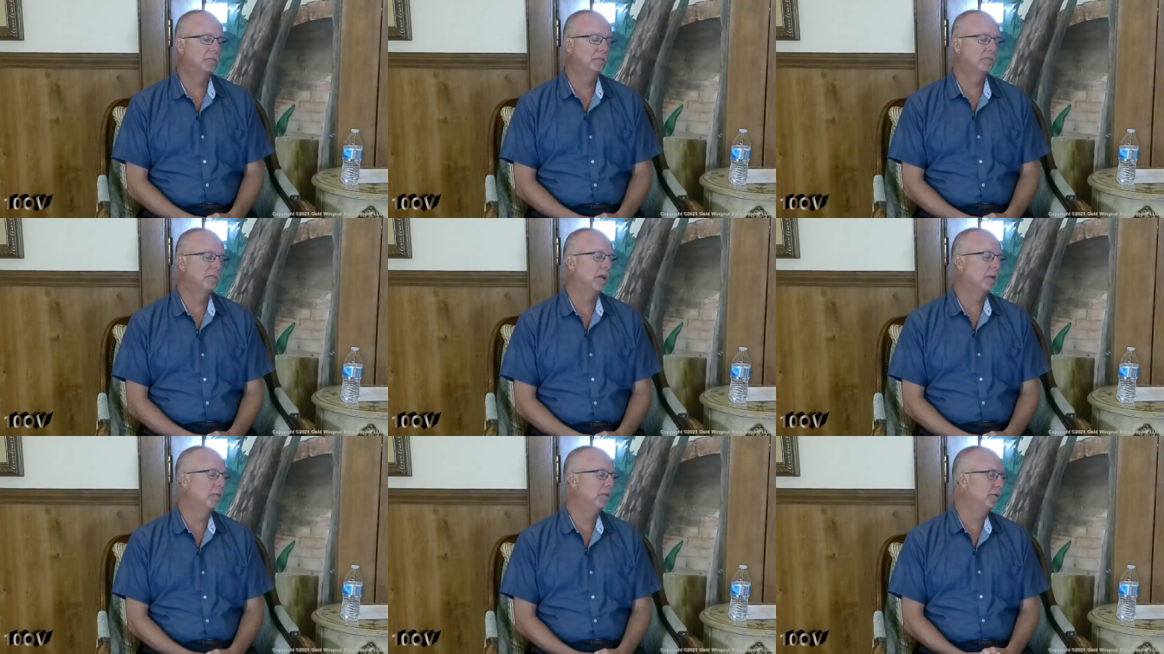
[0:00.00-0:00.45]

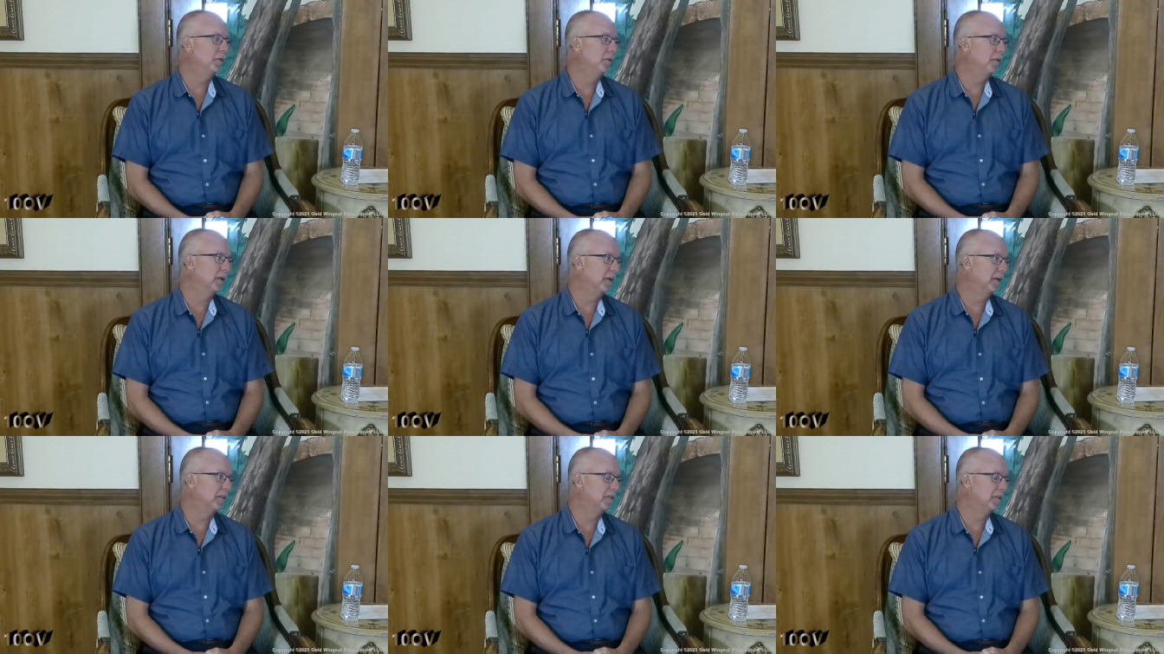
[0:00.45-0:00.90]
that we do
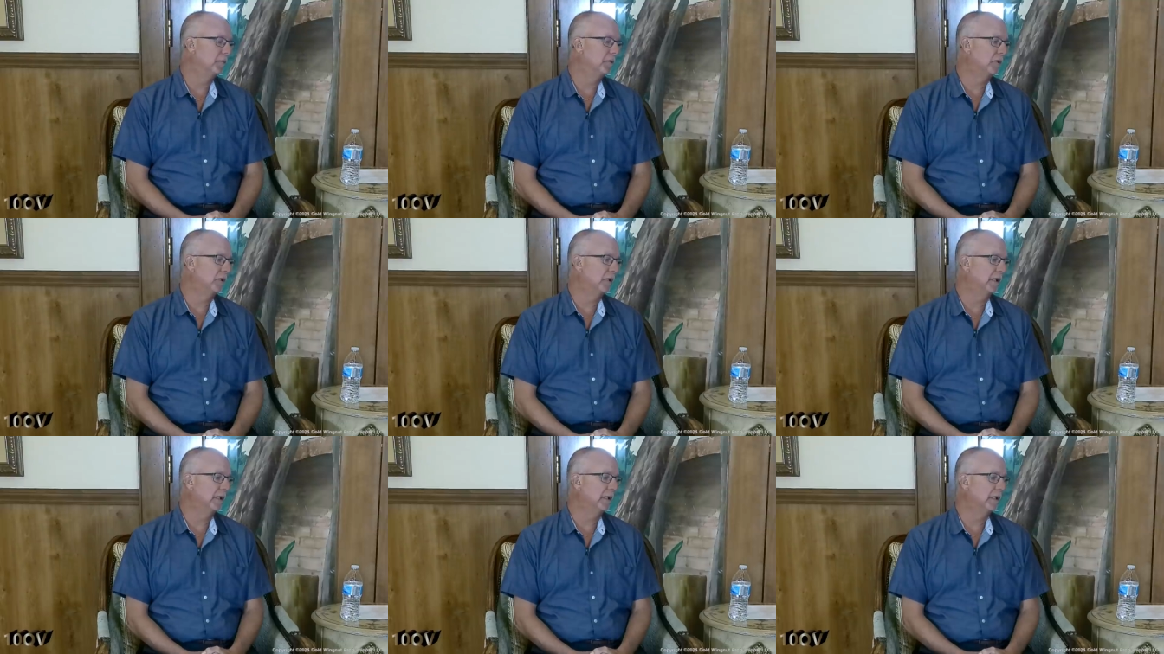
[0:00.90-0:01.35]
on Lake
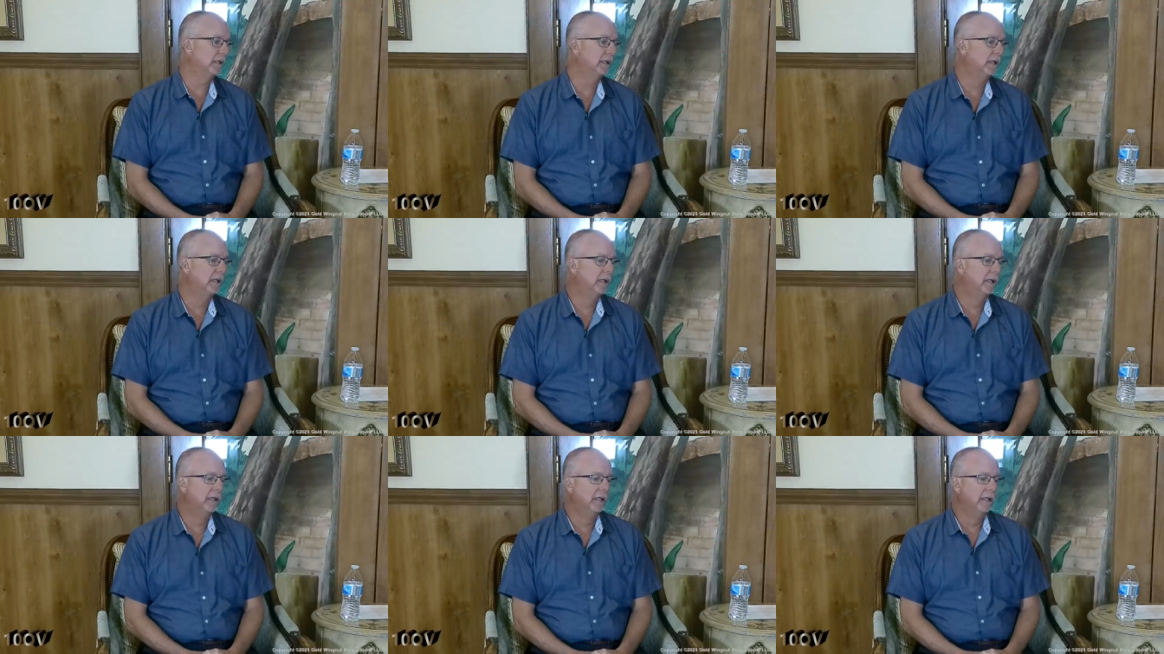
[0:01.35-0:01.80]
Sumter Landing.
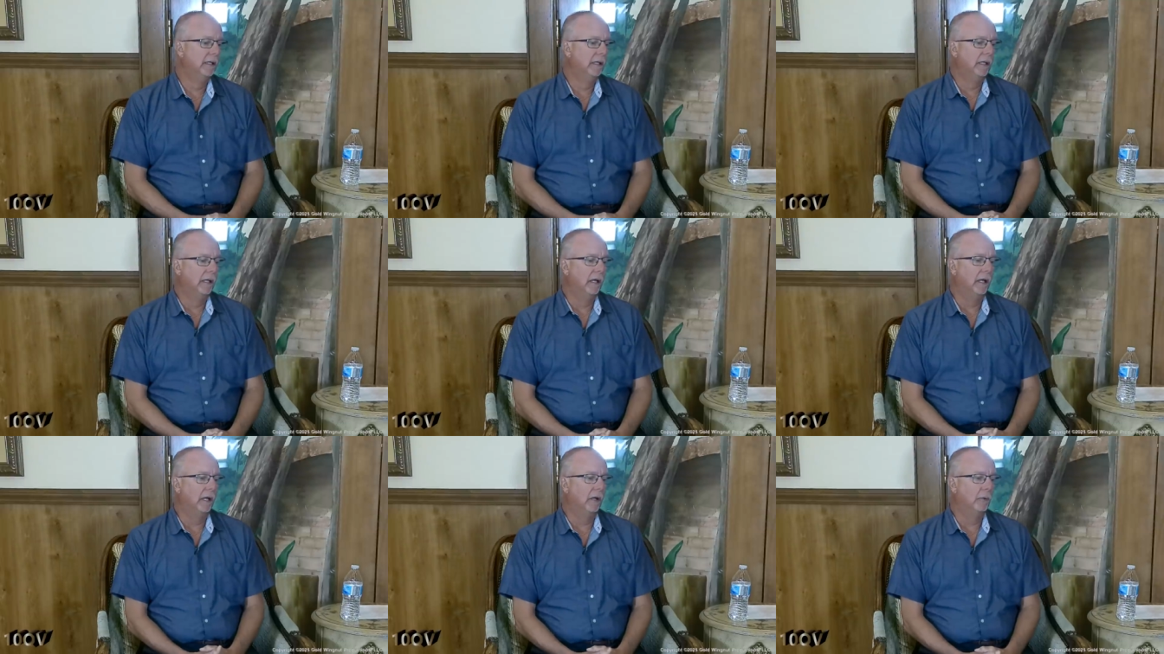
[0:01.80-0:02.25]

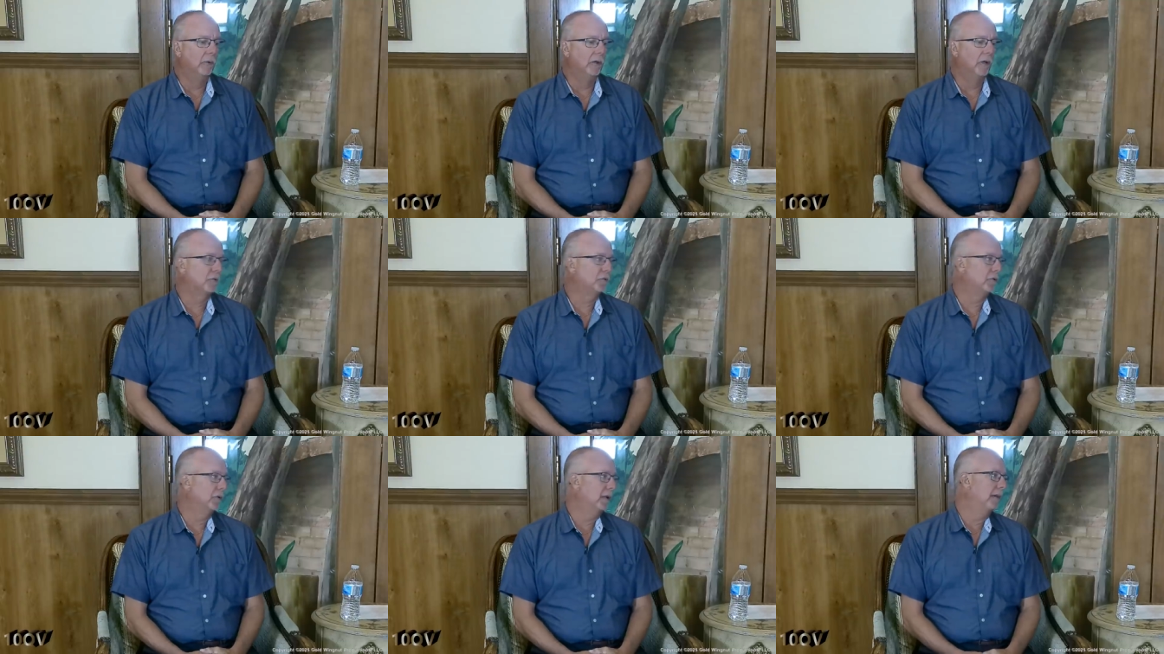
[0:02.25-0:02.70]
We
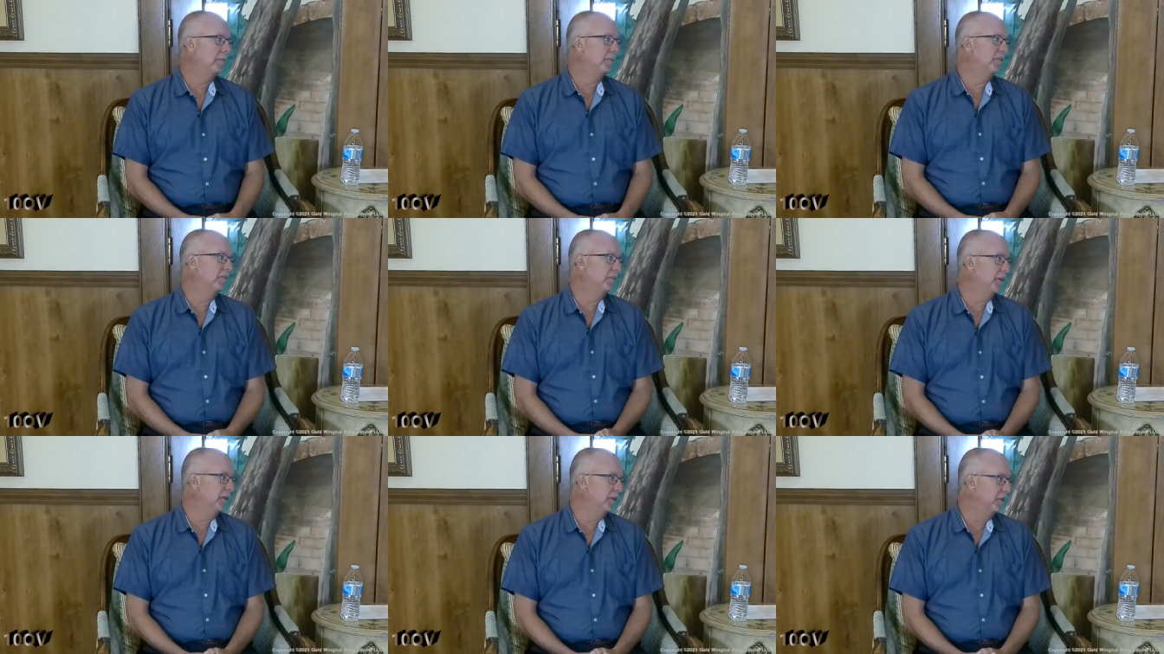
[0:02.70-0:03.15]
also have
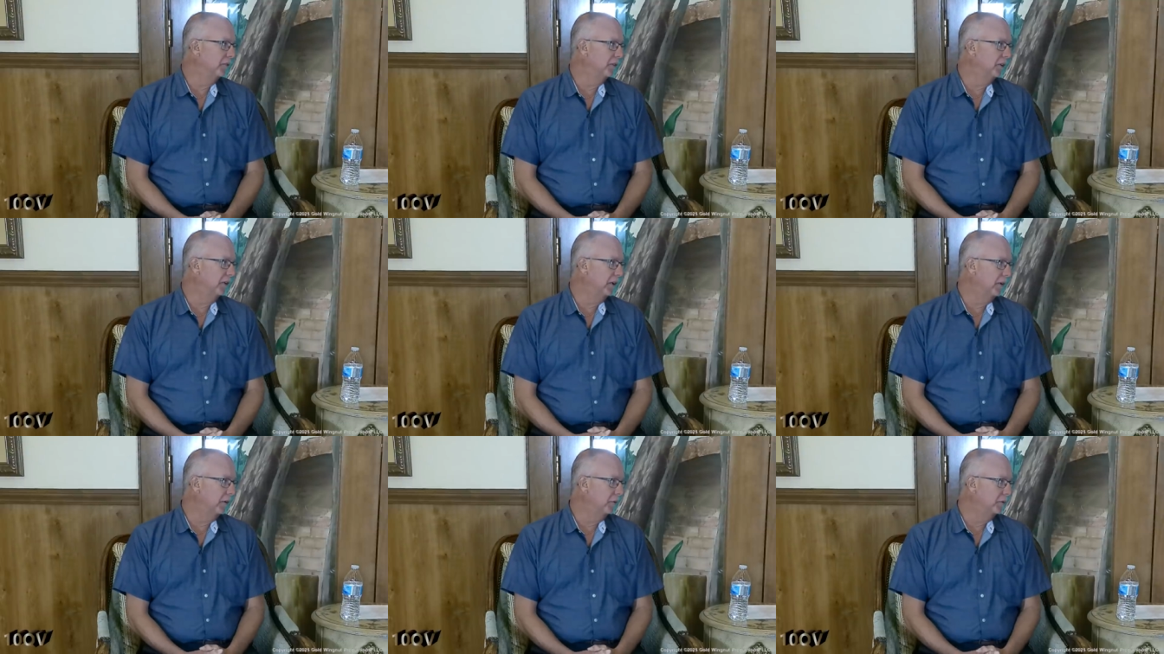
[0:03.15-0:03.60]
the fitness
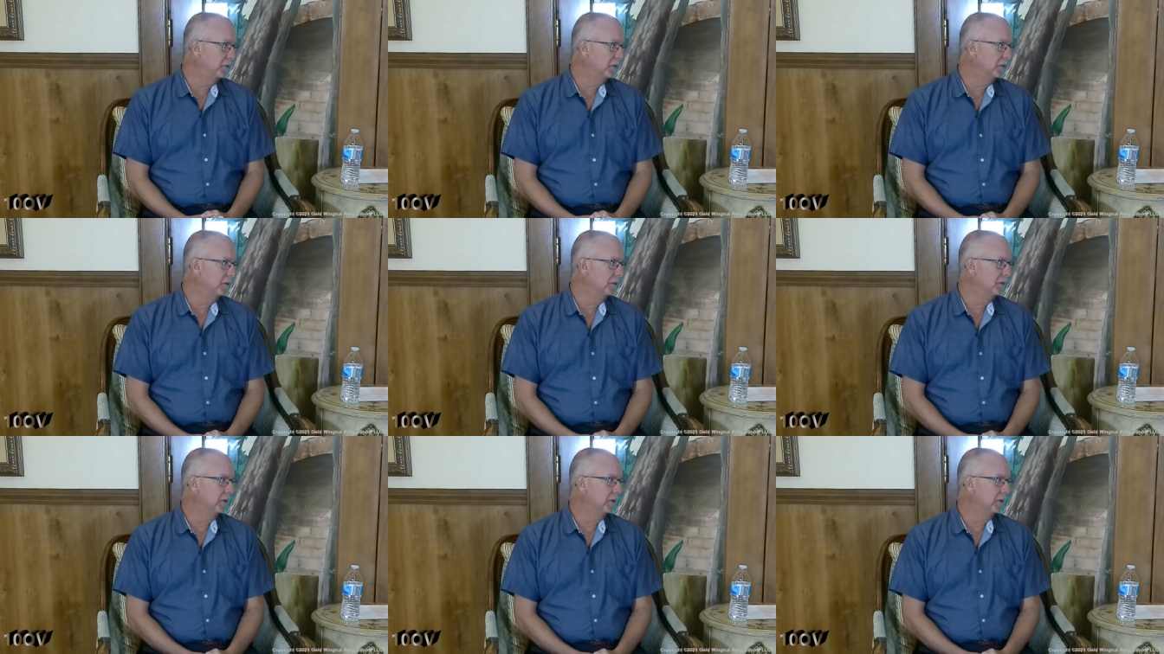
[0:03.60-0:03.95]
clubs